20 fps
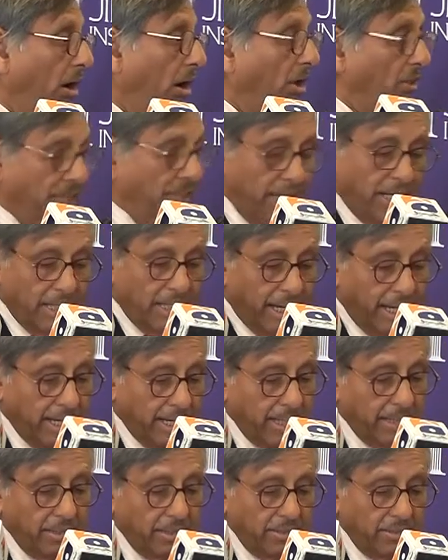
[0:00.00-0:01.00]
On the other
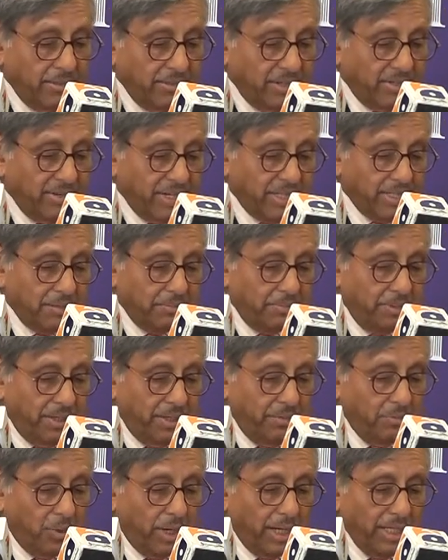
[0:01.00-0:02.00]
hand, the
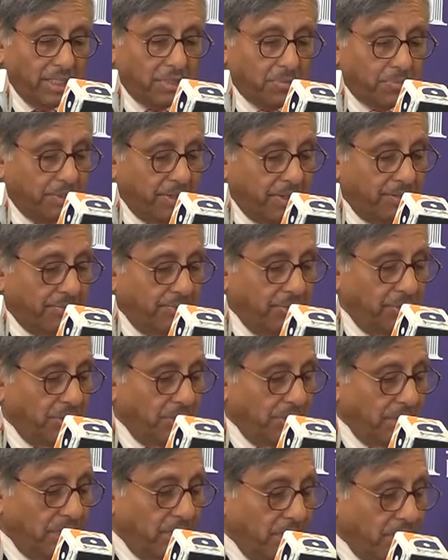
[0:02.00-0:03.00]
regrettably widespread view
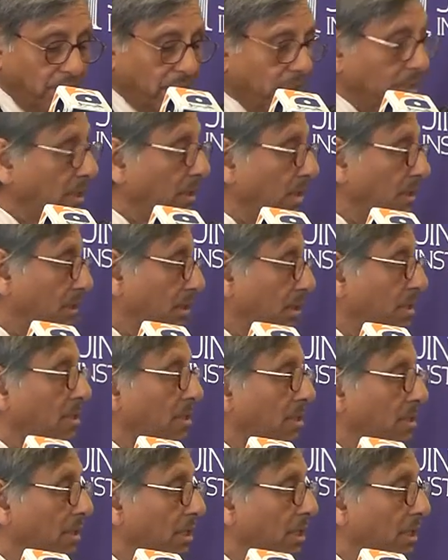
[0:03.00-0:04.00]
in Indian
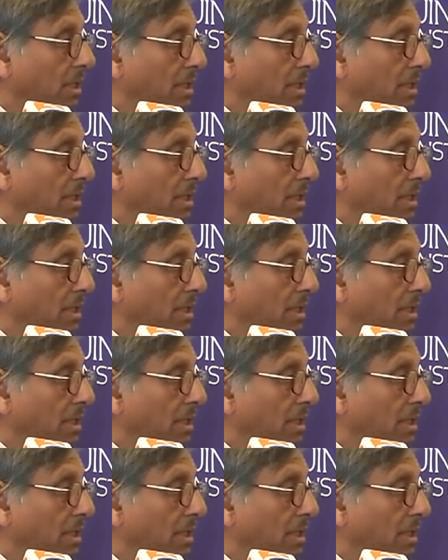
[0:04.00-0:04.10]
circles